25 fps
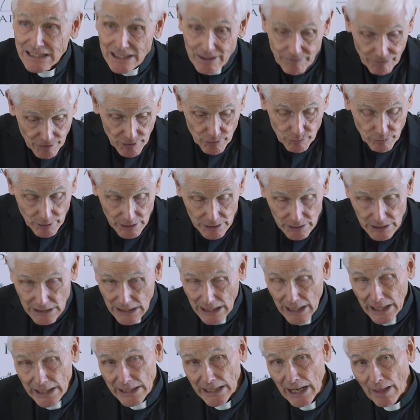everyone.
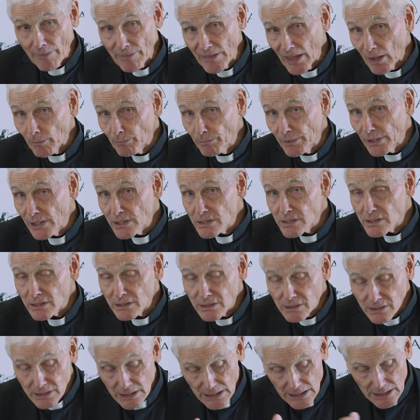And on that
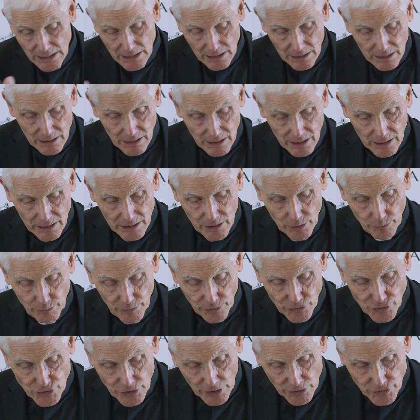basis, God
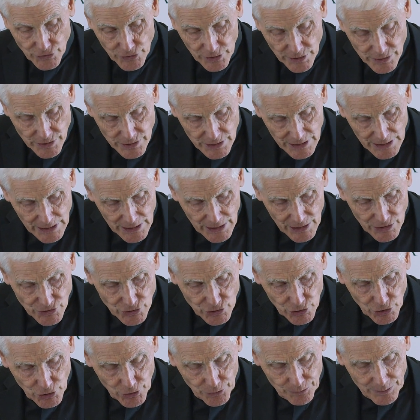will judge us.
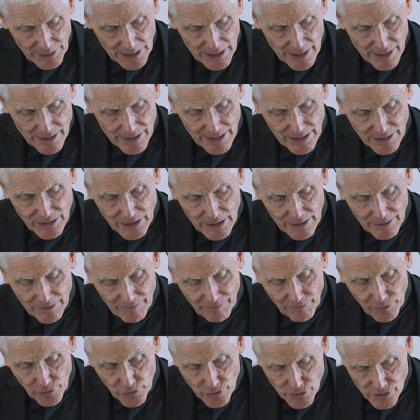So the, the
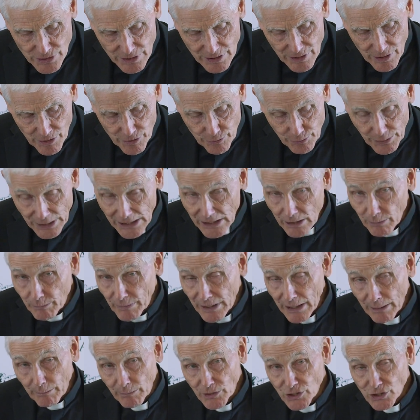first three
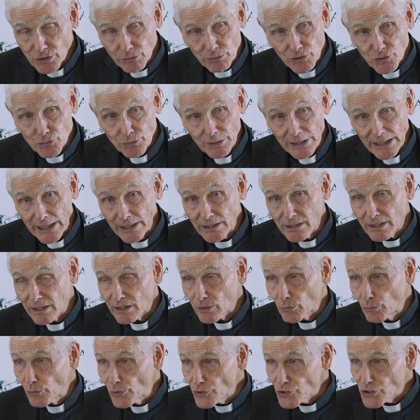commandments, which relate to
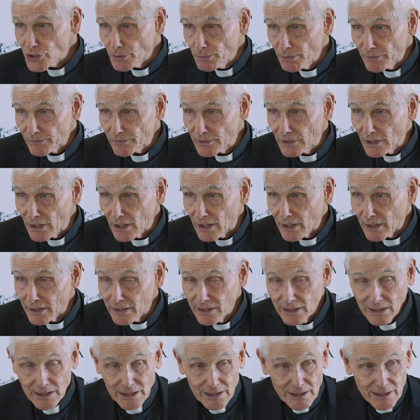the worship of
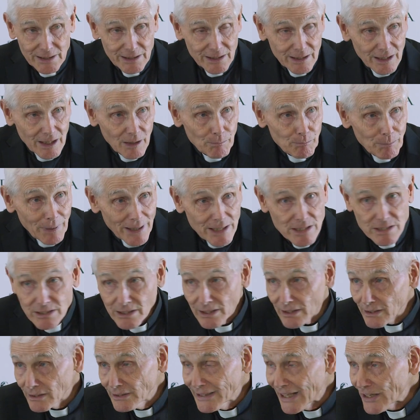God, are
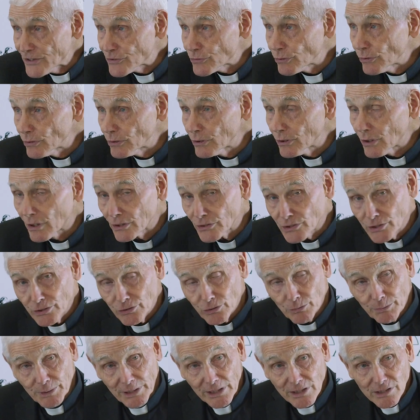basic natural law
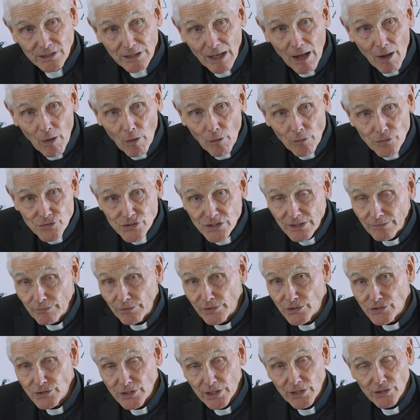too, because all
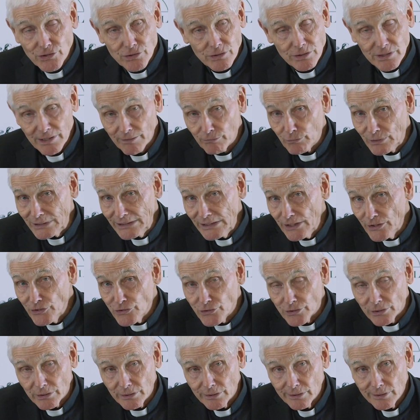civilizations have
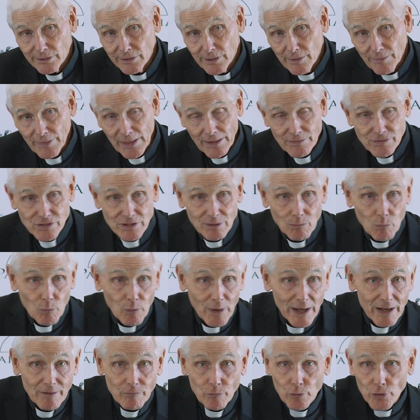religion. They have some
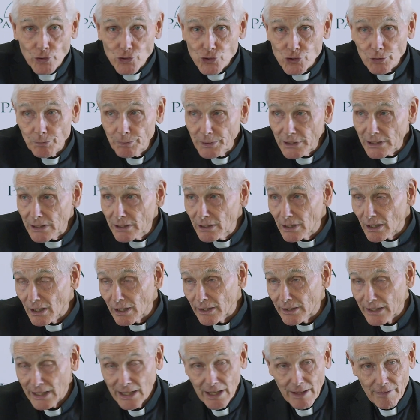way of worshiping
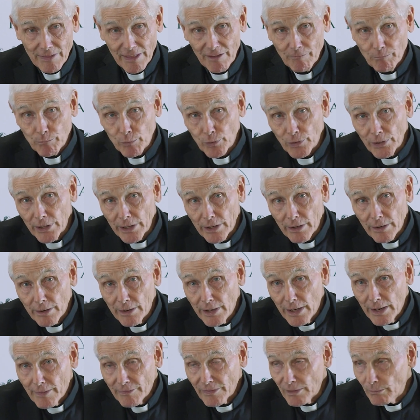God. They have prayer.
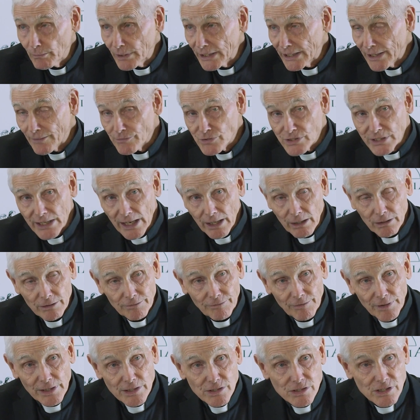They might have
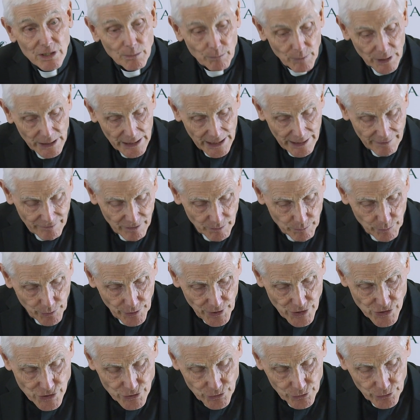sacrifice. They might have a
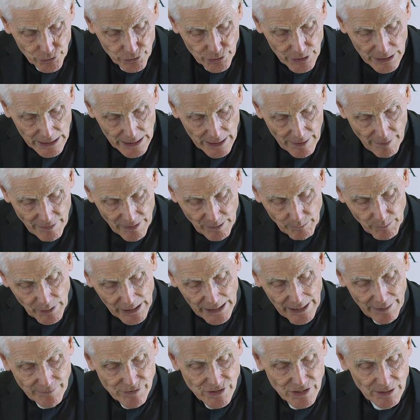priesthood. They
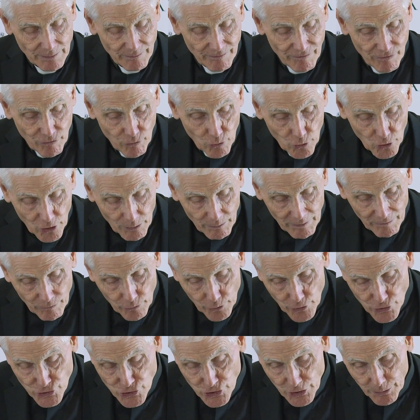might have some form of
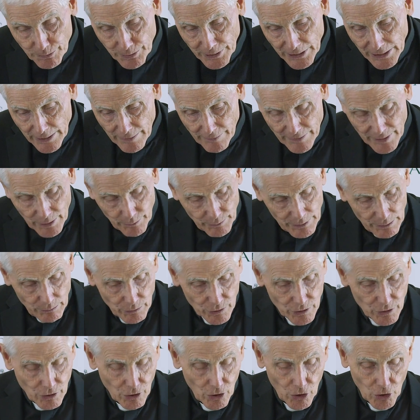worship that we
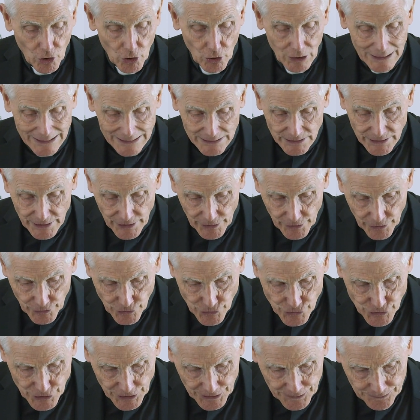would call
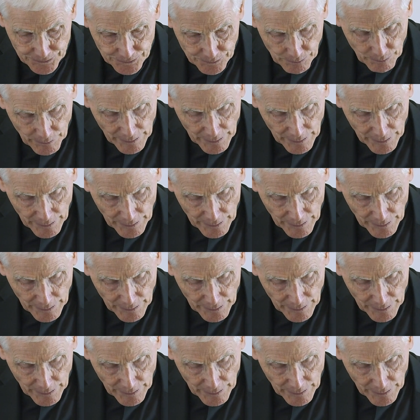liturgy.